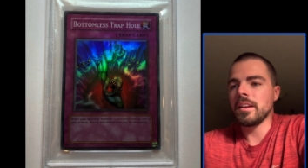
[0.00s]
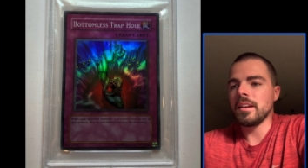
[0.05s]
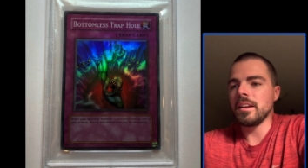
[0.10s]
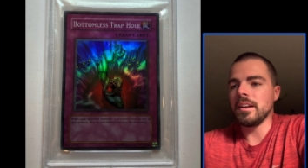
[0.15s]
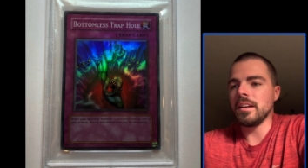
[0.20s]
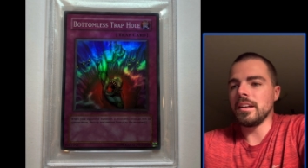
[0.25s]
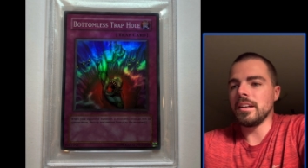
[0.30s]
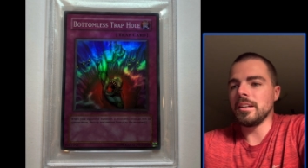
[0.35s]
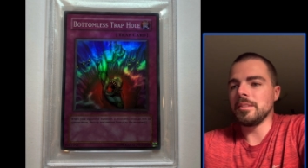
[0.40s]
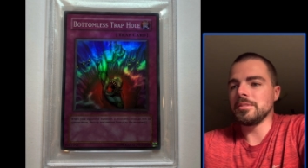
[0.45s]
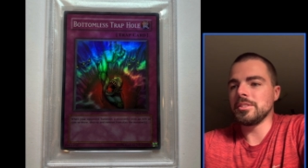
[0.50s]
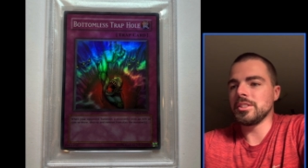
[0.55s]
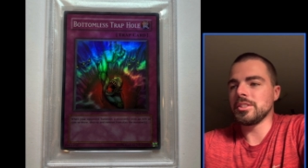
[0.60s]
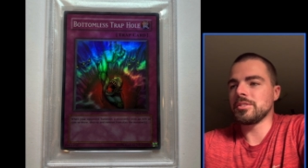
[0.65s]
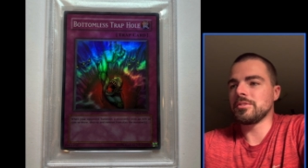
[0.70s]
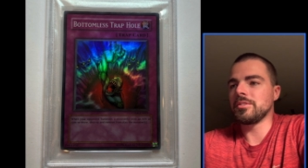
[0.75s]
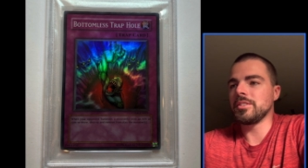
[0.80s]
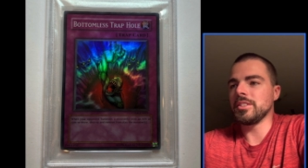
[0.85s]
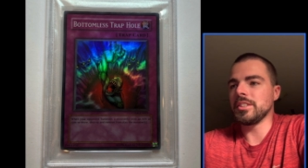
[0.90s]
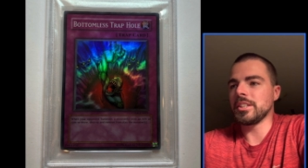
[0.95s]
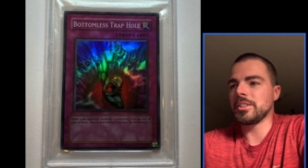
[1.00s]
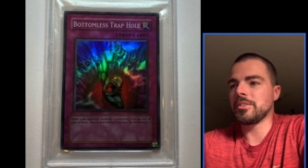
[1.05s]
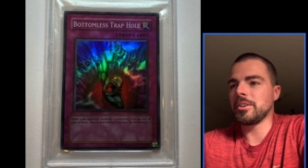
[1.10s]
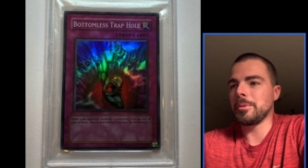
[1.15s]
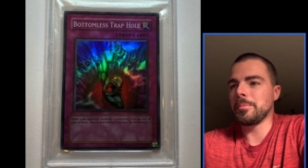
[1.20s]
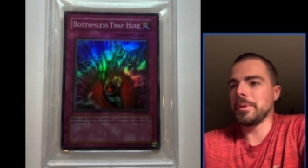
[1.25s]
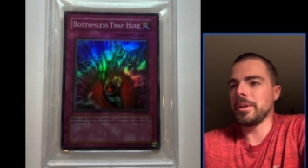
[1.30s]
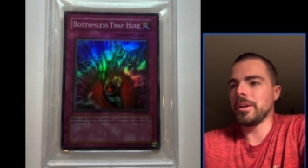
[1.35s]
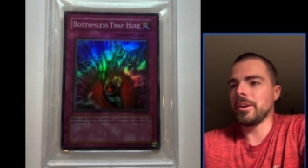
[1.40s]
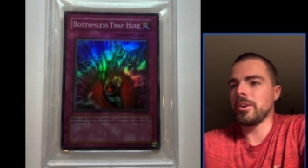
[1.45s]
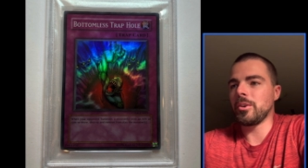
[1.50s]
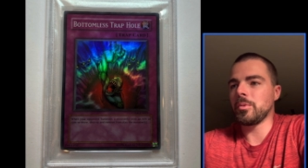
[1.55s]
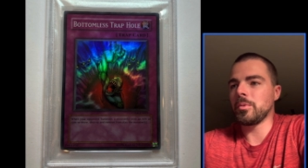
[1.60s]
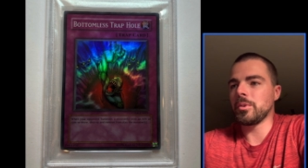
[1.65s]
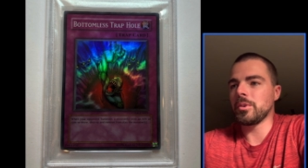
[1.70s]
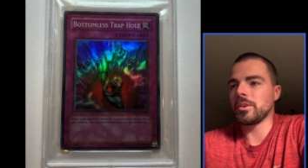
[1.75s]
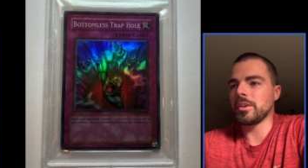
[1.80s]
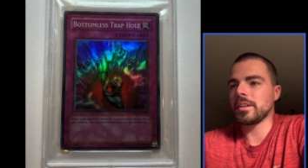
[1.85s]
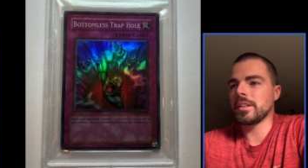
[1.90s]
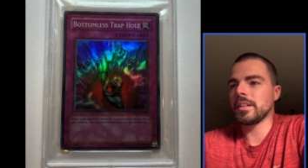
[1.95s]
Um, just really creepy
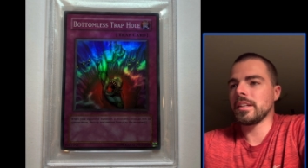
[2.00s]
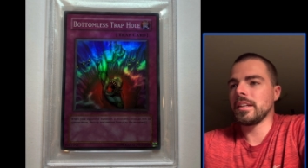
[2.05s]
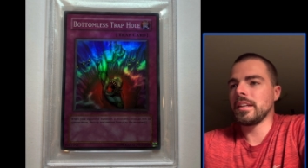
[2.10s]
artwork.